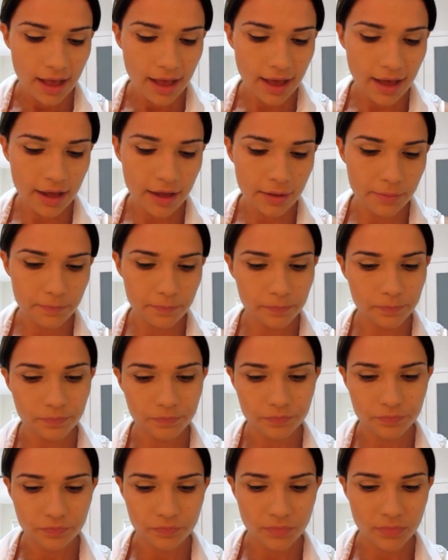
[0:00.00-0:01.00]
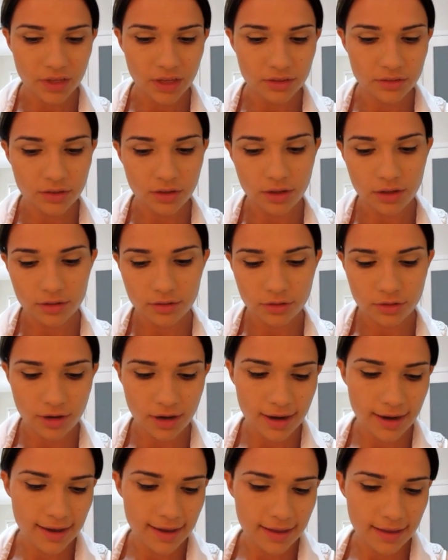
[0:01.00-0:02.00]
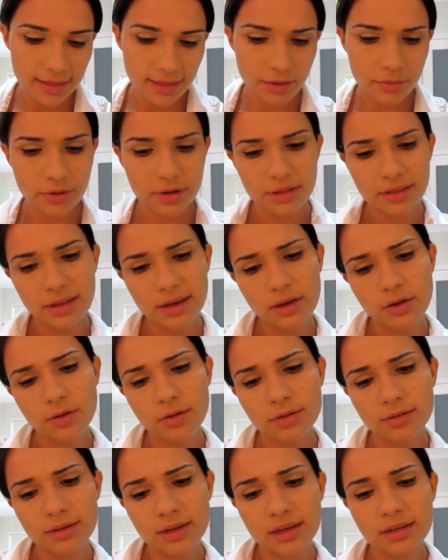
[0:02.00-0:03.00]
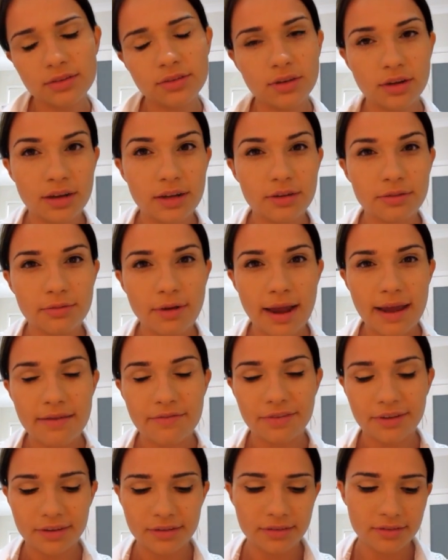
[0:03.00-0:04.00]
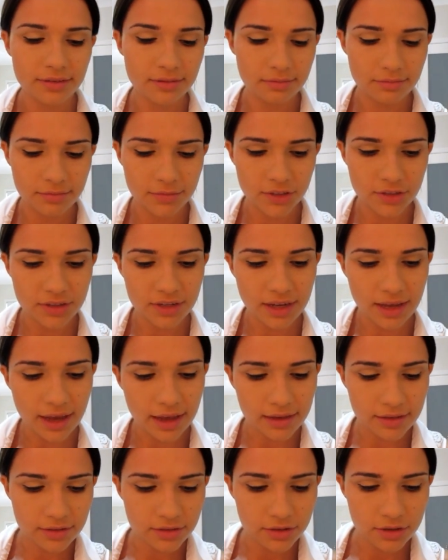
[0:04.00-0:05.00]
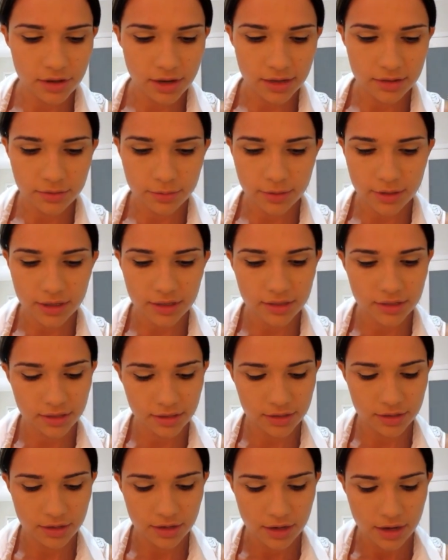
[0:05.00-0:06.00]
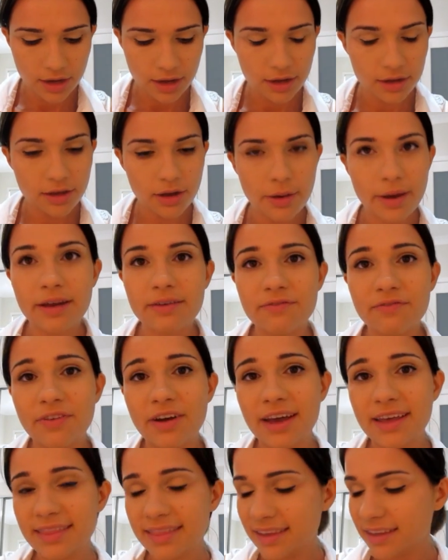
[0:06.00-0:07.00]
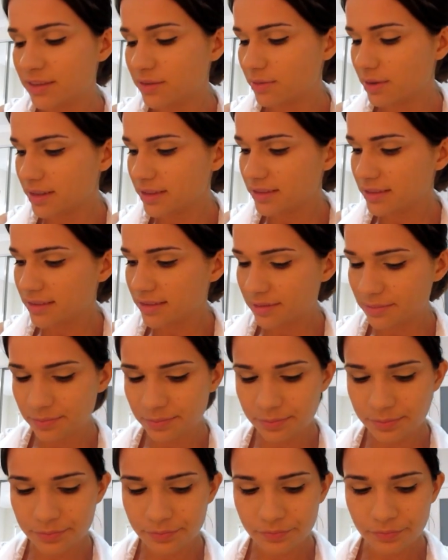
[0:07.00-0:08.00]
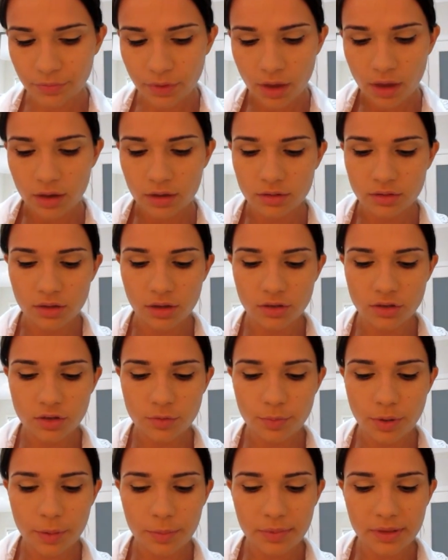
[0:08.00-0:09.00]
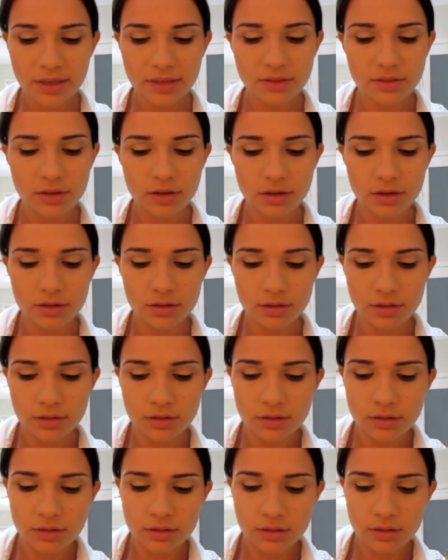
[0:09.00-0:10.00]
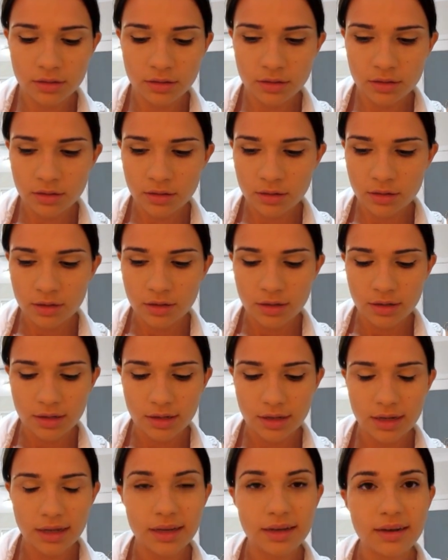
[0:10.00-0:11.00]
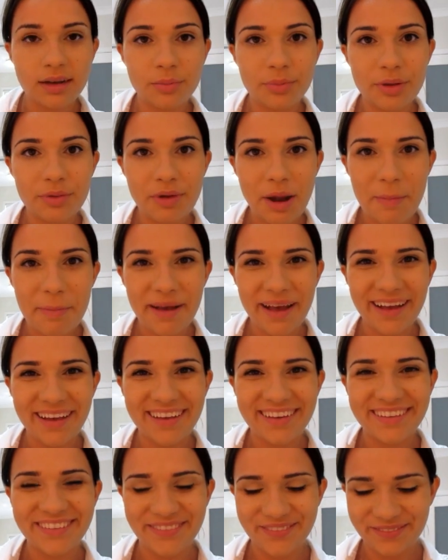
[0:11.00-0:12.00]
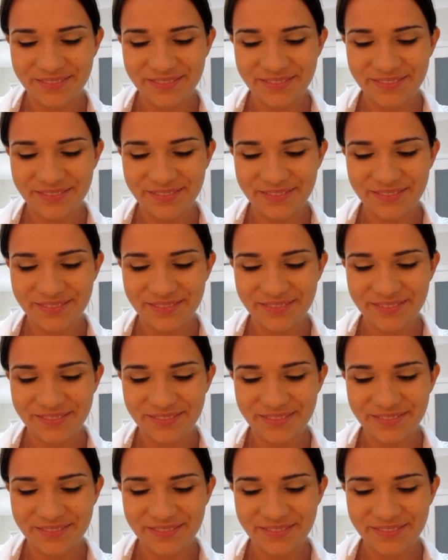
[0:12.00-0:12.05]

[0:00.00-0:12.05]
So I'll try that one. They're called Exotic Raven, just in case you guys wanted to go out and find these ones. So I'll just pop these on and I'll be right back.